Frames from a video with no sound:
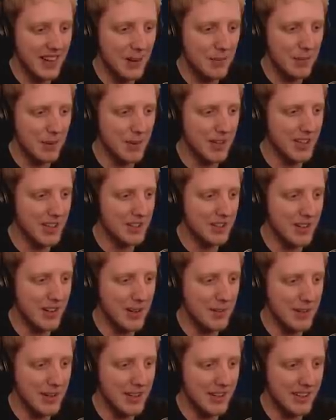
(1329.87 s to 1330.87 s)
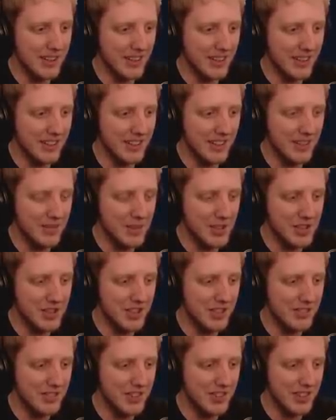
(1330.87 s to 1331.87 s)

I'm probably going to try and make a version of